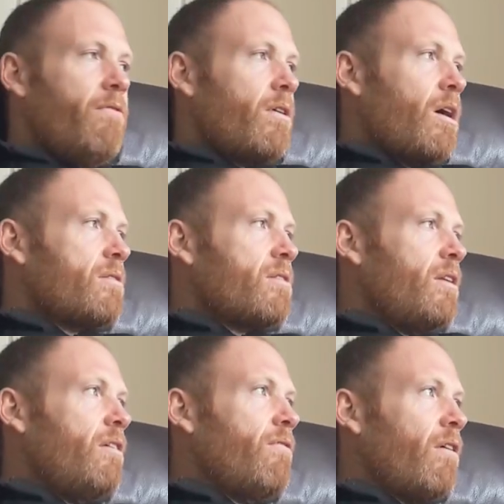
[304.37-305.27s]

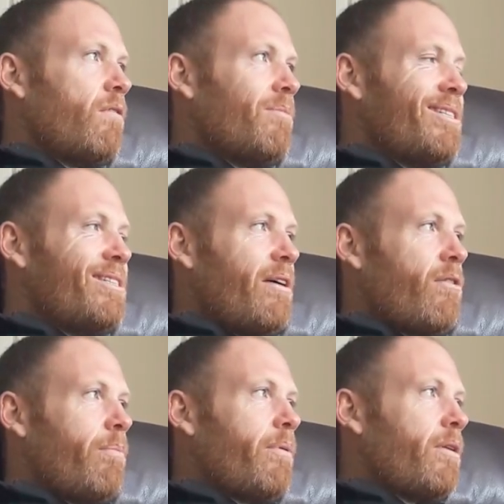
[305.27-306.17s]
constantly evolving my
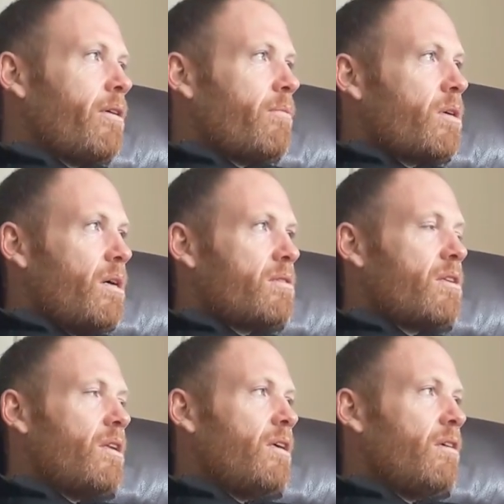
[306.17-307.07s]
setup, and I'm
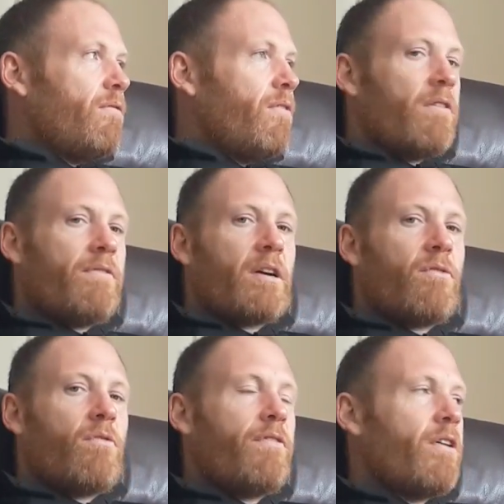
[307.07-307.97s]
constantly evolving
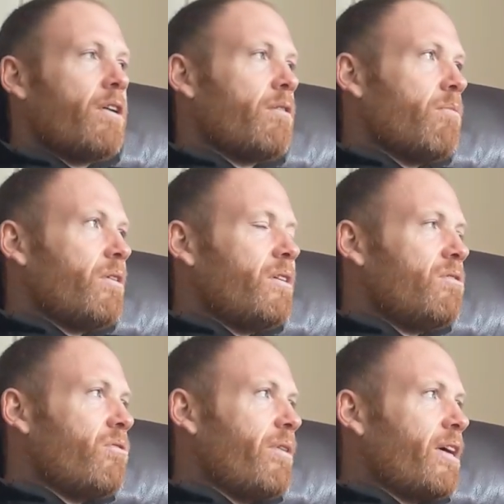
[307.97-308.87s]
and refining my
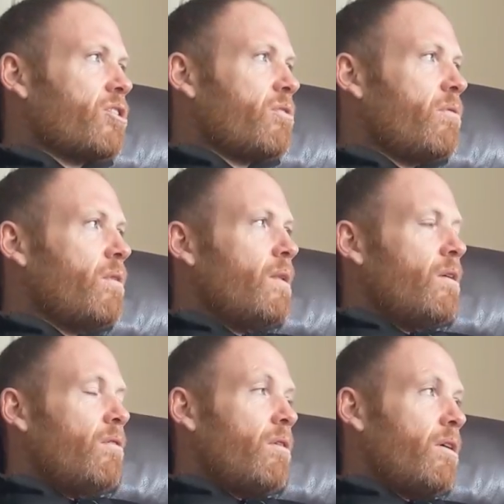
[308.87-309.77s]
interaction
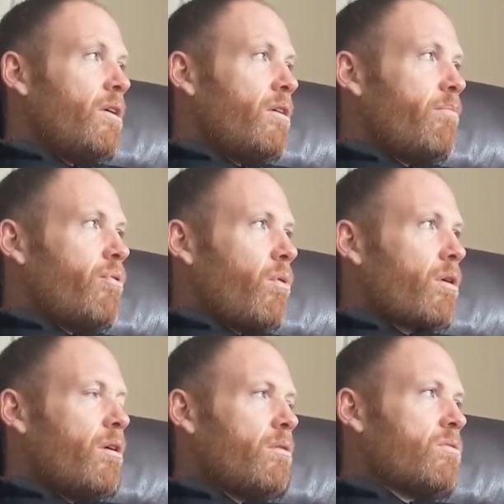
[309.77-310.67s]

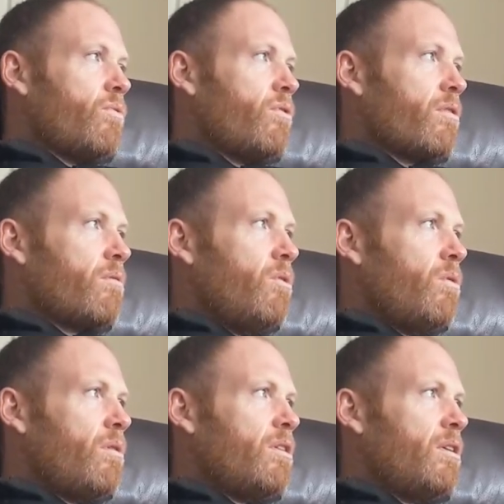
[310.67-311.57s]
protocols with the
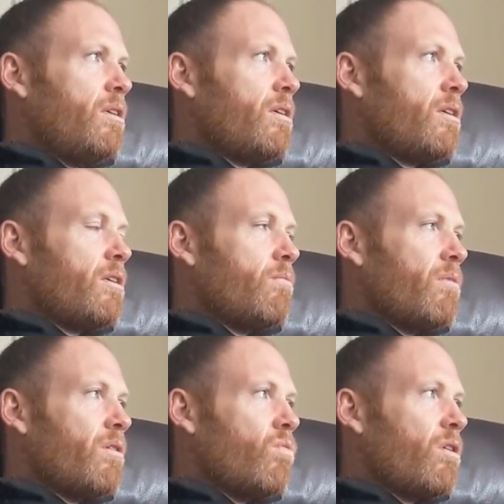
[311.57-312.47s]
community and
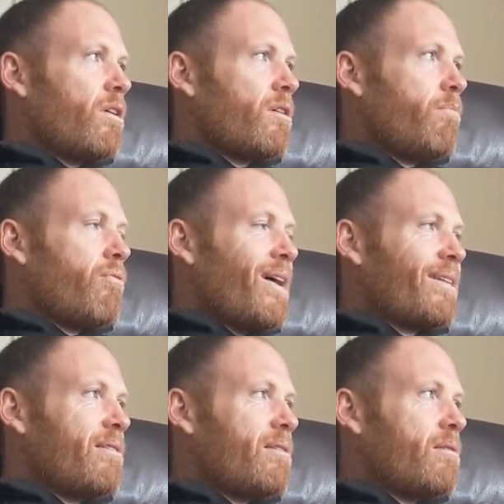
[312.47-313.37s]
my work
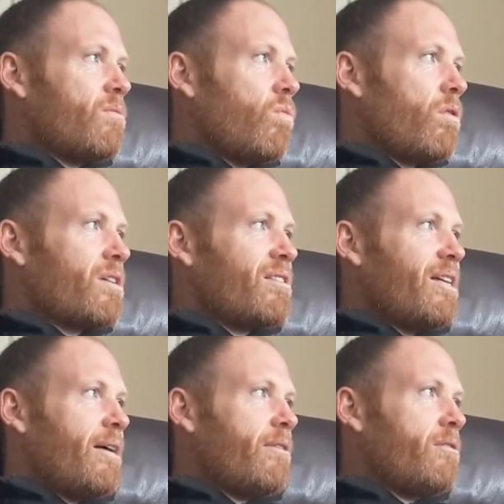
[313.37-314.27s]
practices and work
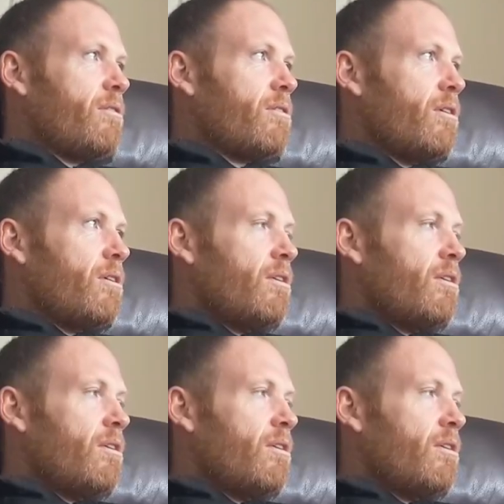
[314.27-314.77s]
standards